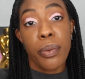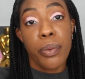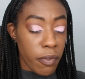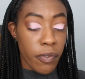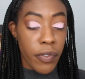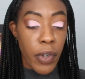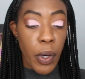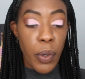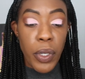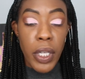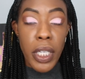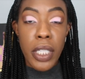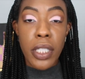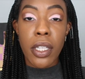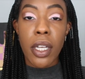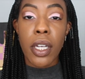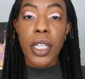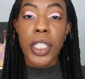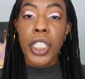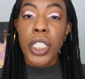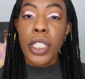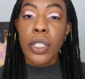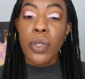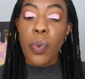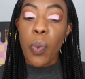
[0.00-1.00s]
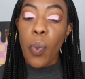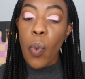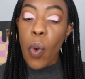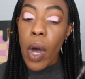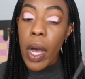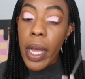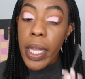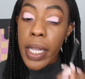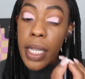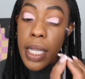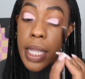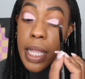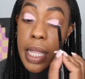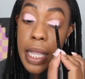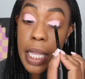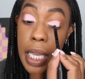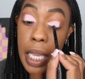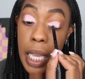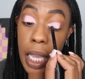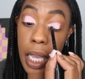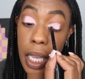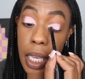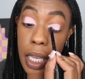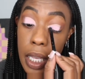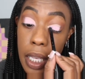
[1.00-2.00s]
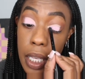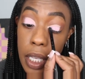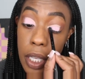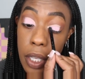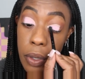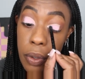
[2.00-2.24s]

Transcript: And focus on just one thing.